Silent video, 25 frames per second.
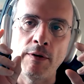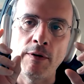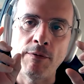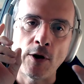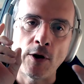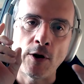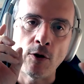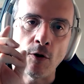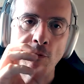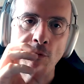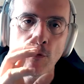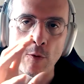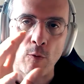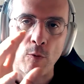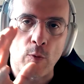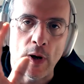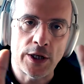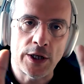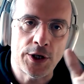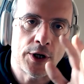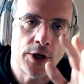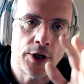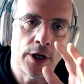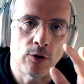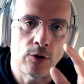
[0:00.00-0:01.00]
go from one
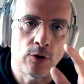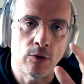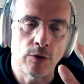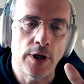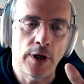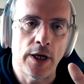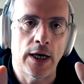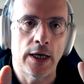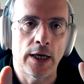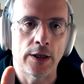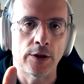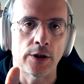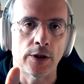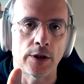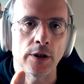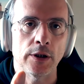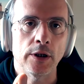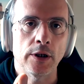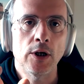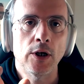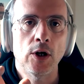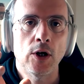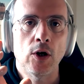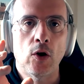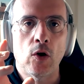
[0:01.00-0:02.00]
screen to the other,
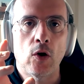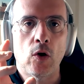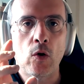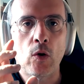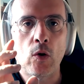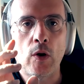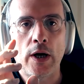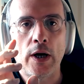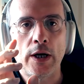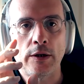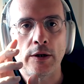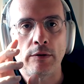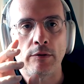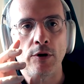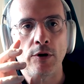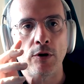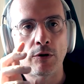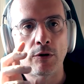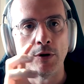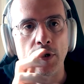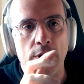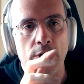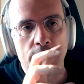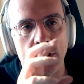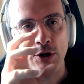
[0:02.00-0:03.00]
or
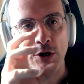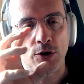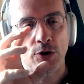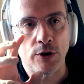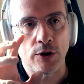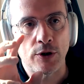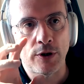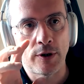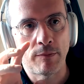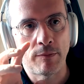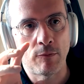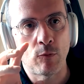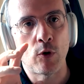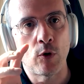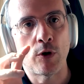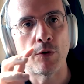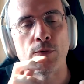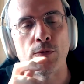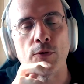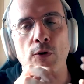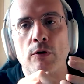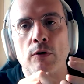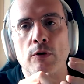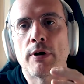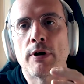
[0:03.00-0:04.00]
there is a certain
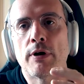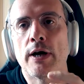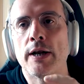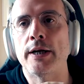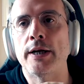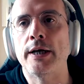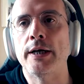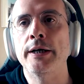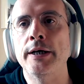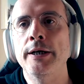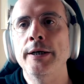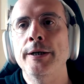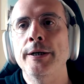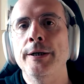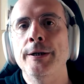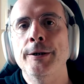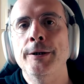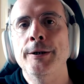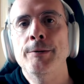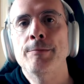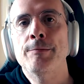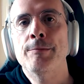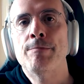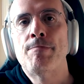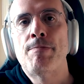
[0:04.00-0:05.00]
workflow running,
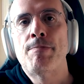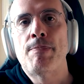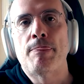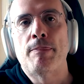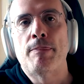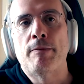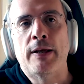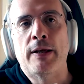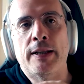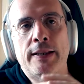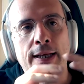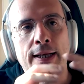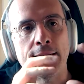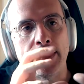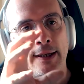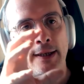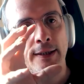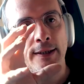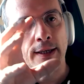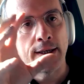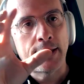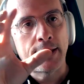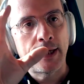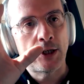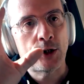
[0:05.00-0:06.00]
and that
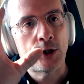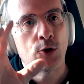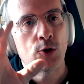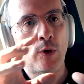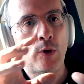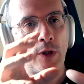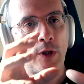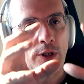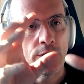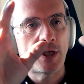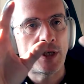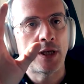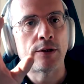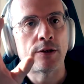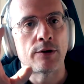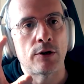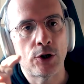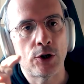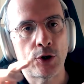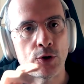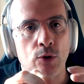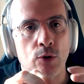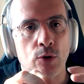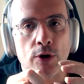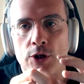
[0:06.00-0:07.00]
data gets to a central
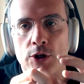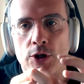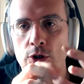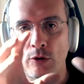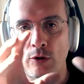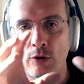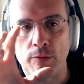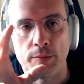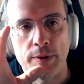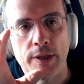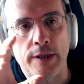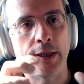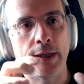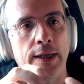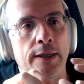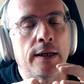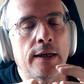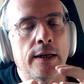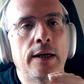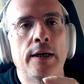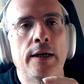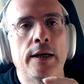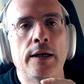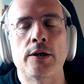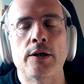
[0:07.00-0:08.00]
storage, it could be a data
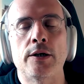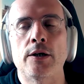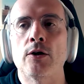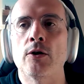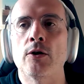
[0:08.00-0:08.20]
lake,